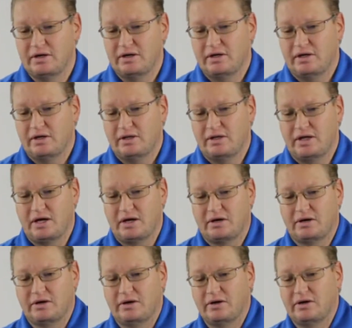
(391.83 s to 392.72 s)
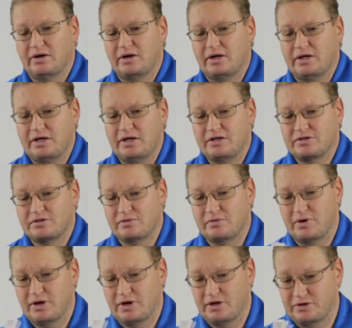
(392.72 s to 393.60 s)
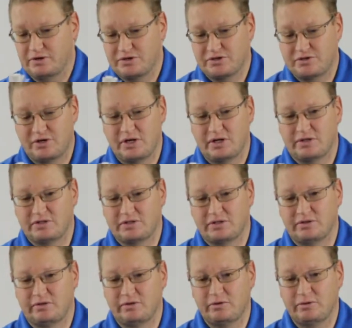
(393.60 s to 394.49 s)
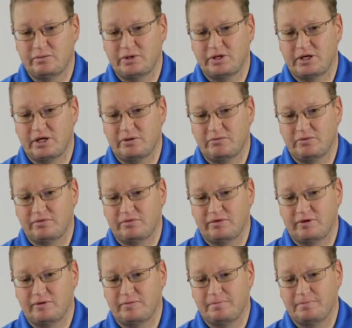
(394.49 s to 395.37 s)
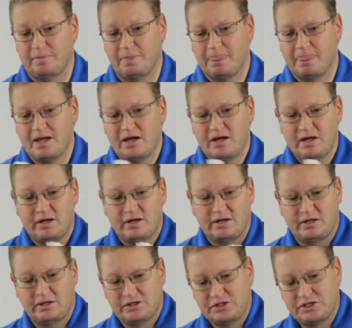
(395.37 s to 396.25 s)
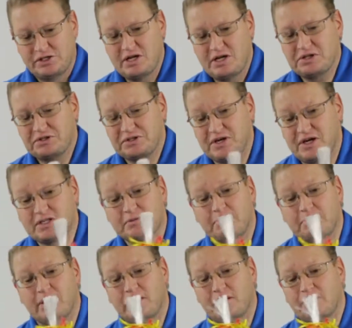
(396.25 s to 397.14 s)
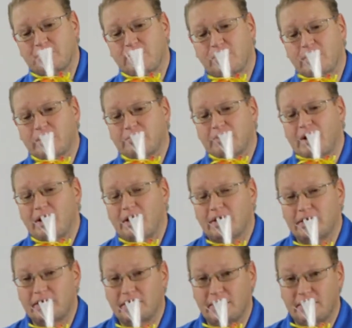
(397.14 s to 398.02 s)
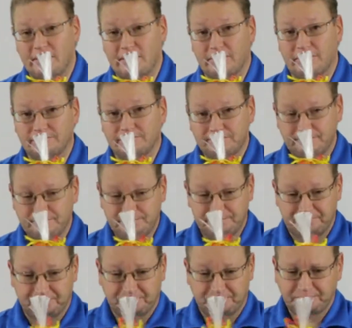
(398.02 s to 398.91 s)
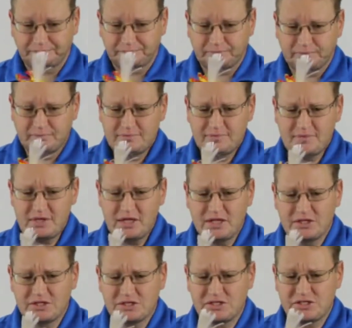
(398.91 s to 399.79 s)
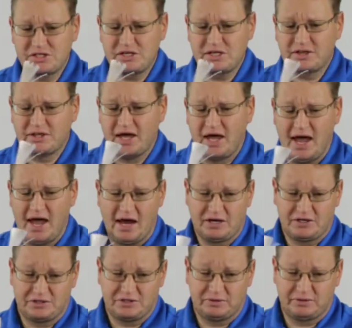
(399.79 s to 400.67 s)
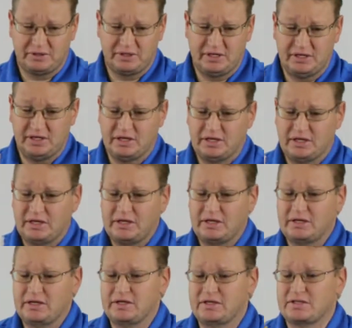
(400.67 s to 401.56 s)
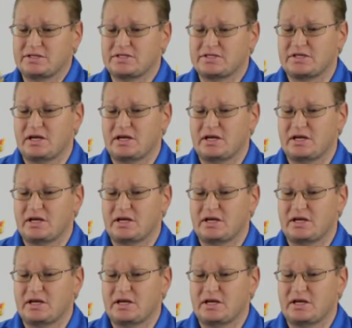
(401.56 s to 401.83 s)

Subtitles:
That kern is where your strength is going to be coming from. Now the sheath does play an important part in here. The sheath actually is